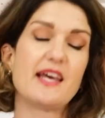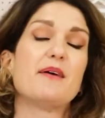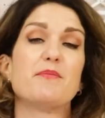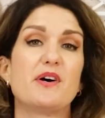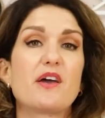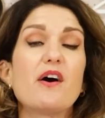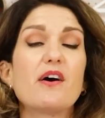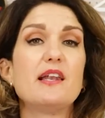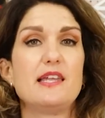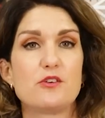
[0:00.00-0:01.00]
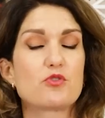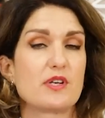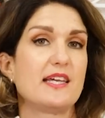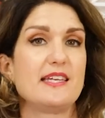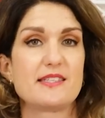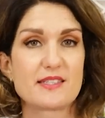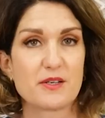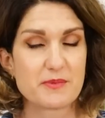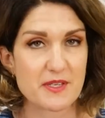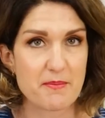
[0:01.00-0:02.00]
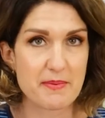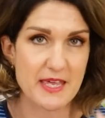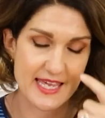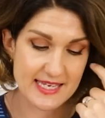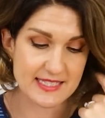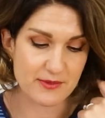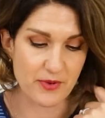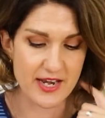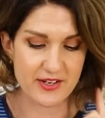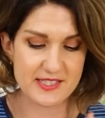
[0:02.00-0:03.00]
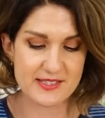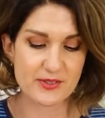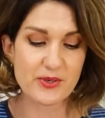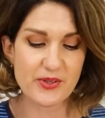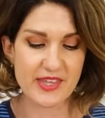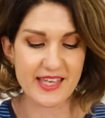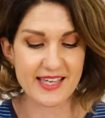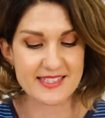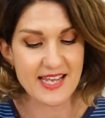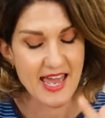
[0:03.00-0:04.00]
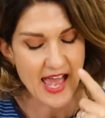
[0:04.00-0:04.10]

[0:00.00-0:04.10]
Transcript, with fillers: and my heart literally stopped a beat when I saw this.